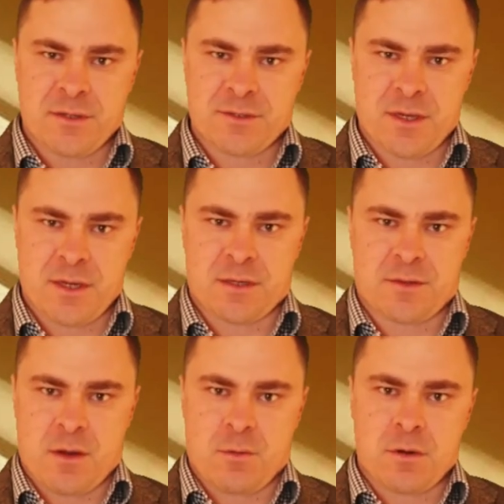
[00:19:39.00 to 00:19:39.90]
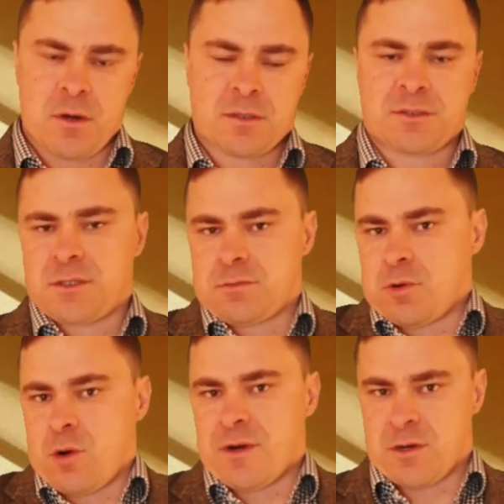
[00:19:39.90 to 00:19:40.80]
things in it that were not just
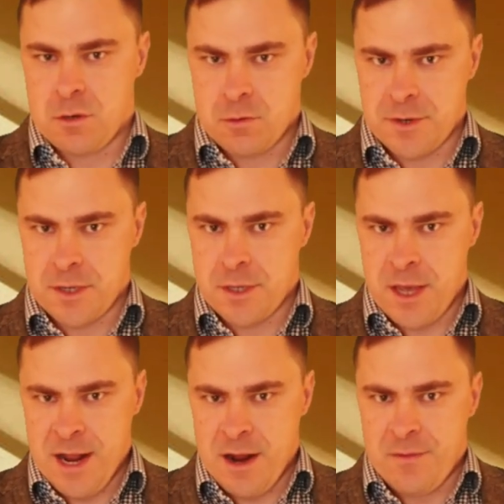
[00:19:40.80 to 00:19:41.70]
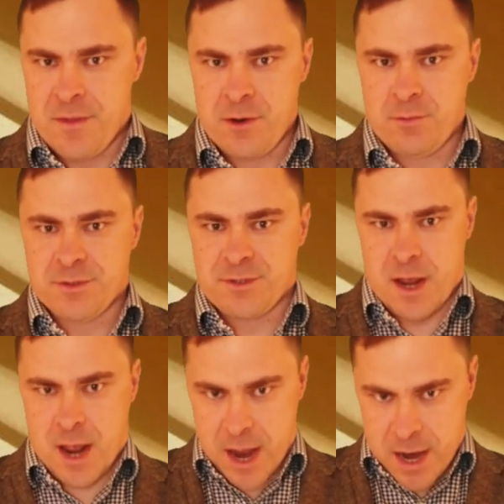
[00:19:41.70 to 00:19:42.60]
Roman or Greek, that it
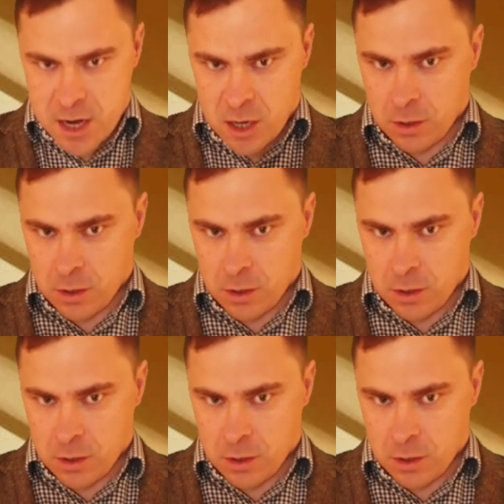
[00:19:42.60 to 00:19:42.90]
was a